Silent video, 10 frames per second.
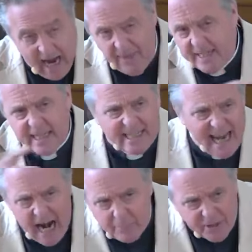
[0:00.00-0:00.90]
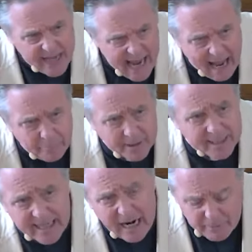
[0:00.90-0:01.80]
And then he said a terrible thing happened. A
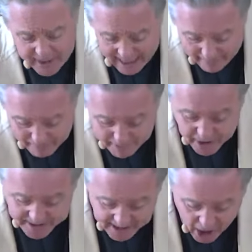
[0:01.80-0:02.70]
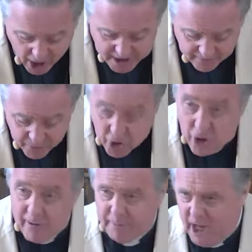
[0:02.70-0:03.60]
terrible thing happened because in the heart of
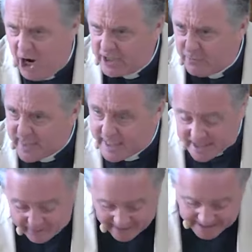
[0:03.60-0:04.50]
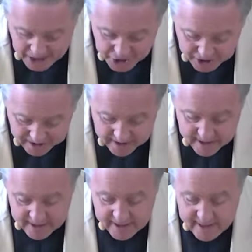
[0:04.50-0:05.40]
Europe, in the heart of Western civilization,
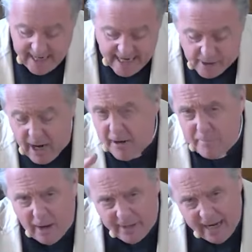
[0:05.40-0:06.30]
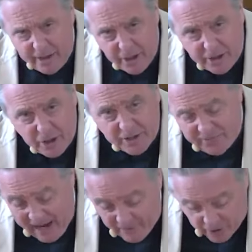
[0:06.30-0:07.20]
in around about
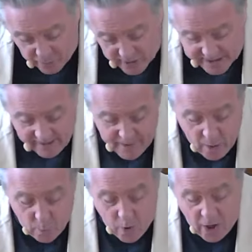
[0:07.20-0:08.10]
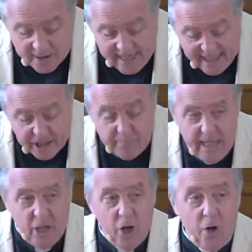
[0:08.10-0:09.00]
1935 onwards, words had to be
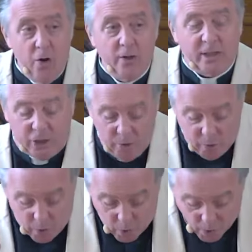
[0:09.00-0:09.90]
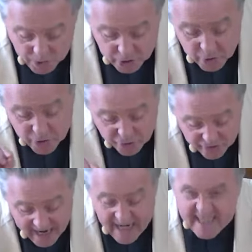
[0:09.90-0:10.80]
used to
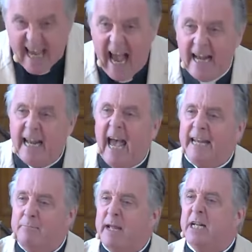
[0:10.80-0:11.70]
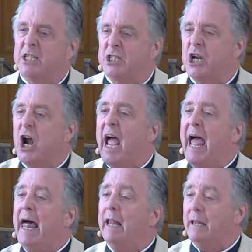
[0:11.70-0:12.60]
create and administer
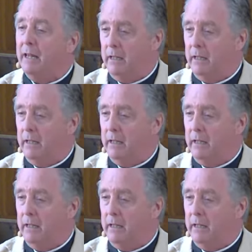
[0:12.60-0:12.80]
hell.